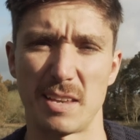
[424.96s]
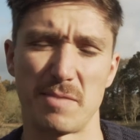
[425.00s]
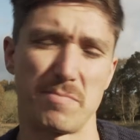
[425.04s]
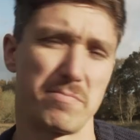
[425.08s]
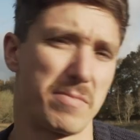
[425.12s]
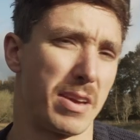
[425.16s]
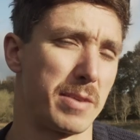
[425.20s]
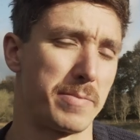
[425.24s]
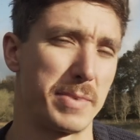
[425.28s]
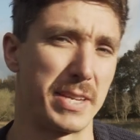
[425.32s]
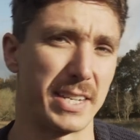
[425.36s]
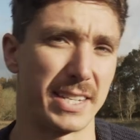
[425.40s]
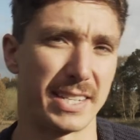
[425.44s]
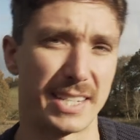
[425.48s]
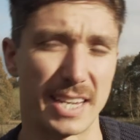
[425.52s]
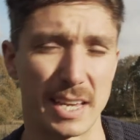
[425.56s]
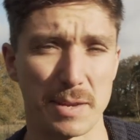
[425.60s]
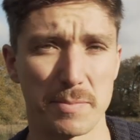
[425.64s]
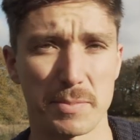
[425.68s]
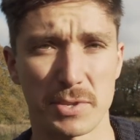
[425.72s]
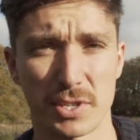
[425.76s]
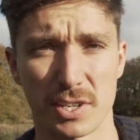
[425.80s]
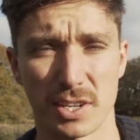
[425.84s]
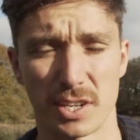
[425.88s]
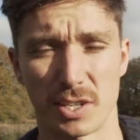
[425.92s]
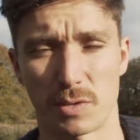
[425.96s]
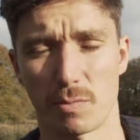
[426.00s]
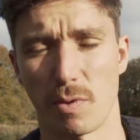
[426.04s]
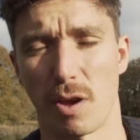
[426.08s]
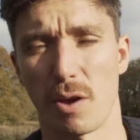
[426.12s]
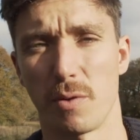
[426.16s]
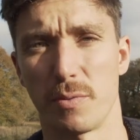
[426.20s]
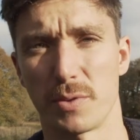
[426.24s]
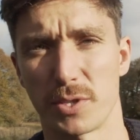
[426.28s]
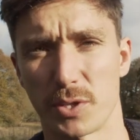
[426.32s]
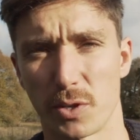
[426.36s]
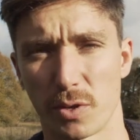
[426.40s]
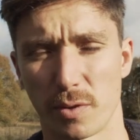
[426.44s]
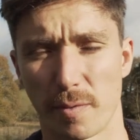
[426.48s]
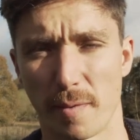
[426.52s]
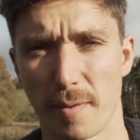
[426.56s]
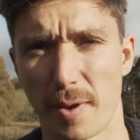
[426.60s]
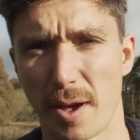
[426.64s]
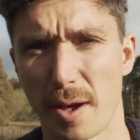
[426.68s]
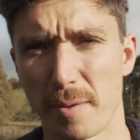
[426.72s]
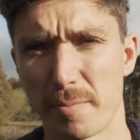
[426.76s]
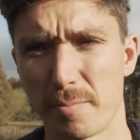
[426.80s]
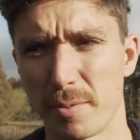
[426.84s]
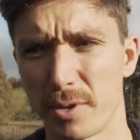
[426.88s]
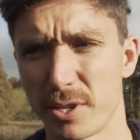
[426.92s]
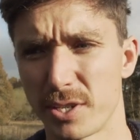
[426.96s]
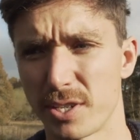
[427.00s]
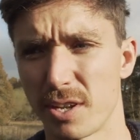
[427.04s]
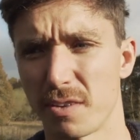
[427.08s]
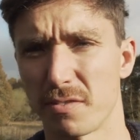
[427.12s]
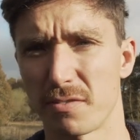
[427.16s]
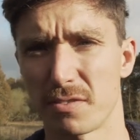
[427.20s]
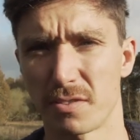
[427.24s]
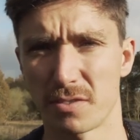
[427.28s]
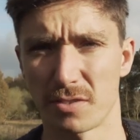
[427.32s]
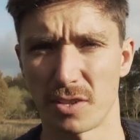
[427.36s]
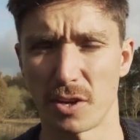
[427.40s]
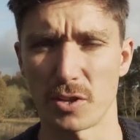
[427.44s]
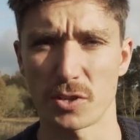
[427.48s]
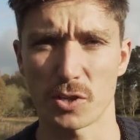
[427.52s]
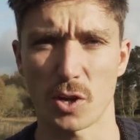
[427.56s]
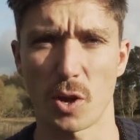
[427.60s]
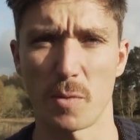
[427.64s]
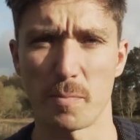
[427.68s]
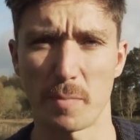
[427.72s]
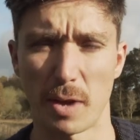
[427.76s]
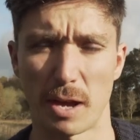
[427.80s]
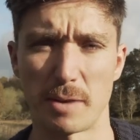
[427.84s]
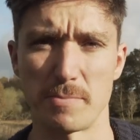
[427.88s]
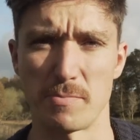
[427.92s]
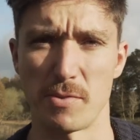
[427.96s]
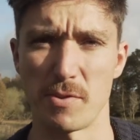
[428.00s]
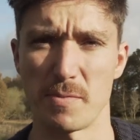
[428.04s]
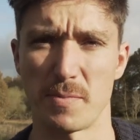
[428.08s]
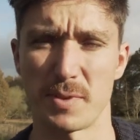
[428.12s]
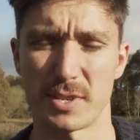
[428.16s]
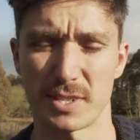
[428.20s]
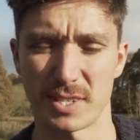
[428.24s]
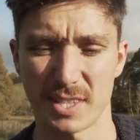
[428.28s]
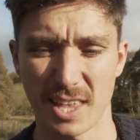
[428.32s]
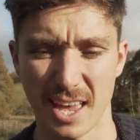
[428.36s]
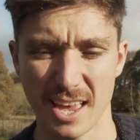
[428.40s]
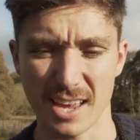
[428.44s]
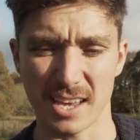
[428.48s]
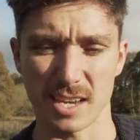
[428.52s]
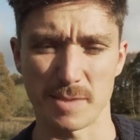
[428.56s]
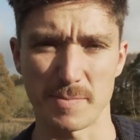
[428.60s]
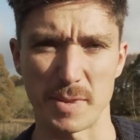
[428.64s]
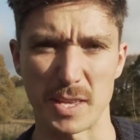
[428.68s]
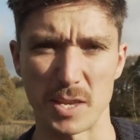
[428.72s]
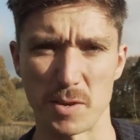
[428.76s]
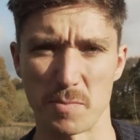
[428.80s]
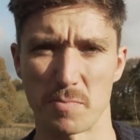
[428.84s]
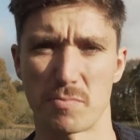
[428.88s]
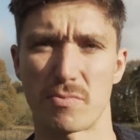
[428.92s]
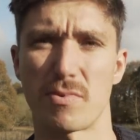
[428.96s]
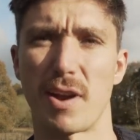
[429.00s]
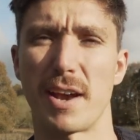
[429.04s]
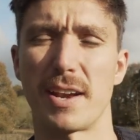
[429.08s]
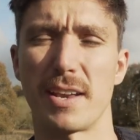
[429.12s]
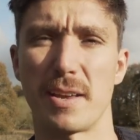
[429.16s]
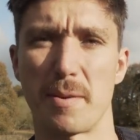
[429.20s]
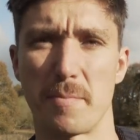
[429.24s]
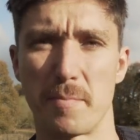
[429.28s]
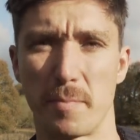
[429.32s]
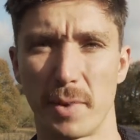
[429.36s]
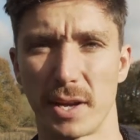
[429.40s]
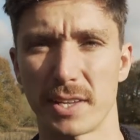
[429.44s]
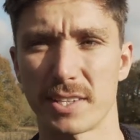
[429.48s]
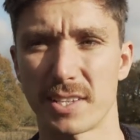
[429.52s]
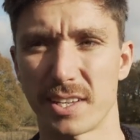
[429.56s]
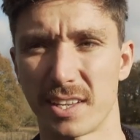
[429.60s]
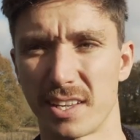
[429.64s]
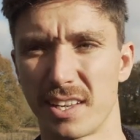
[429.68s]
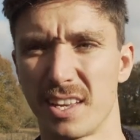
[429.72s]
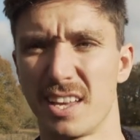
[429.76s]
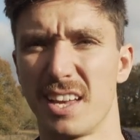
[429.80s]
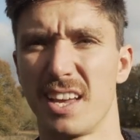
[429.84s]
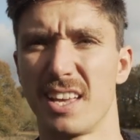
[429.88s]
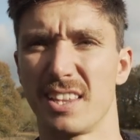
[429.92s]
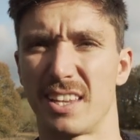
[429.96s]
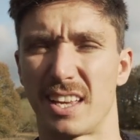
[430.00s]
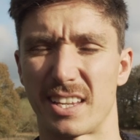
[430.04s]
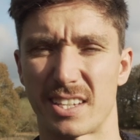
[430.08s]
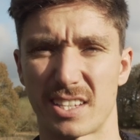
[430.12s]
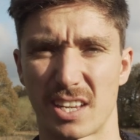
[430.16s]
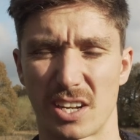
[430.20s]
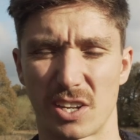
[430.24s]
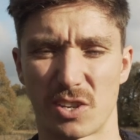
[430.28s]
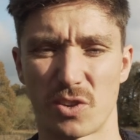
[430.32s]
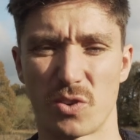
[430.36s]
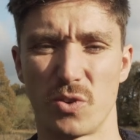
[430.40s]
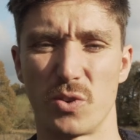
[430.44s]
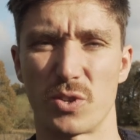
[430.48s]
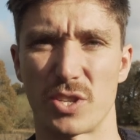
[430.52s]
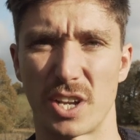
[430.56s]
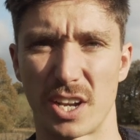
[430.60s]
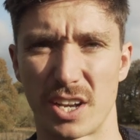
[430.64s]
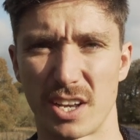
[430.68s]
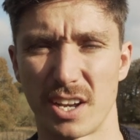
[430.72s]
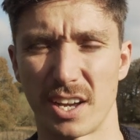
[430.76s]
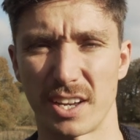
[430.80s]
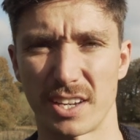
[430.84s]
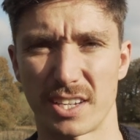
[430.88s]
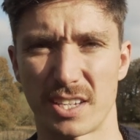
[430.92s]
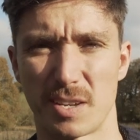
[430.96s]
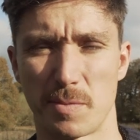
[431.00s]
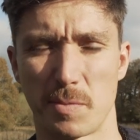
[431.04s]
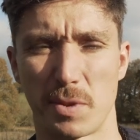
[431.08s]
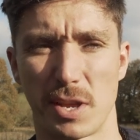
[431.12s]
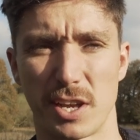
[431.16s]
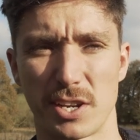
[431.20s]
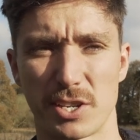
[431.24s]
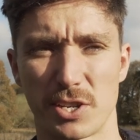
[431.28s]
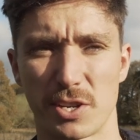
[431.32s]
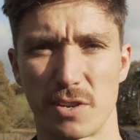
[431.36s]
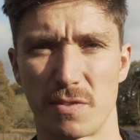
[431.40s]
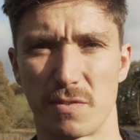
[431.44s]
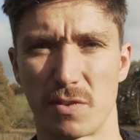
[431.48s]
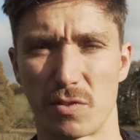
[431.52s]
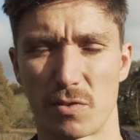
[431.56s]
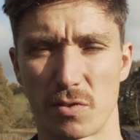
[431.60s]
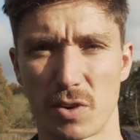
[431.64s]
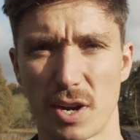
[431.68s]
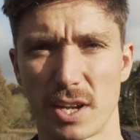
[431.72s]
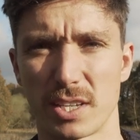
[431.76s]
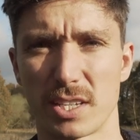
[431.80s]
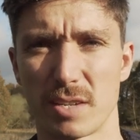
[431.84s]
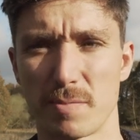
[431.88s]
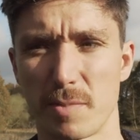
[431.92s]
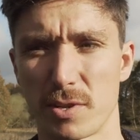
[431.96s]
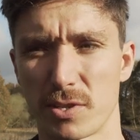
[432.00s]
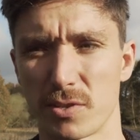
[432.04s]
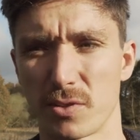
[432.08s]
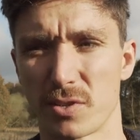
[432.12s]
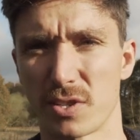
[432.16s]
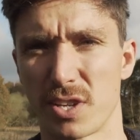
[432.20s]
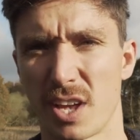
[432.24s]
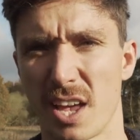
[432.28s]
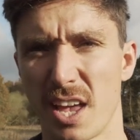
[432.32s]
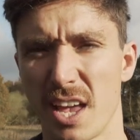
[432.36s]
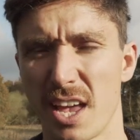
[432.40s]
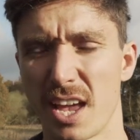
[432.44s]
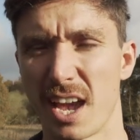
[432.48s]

then maybe dips as well when talking about upper body stuff. Those compound movements, they're gonna be your bread and butter. That's gonna cause a nice stimulation of a variety of muscles.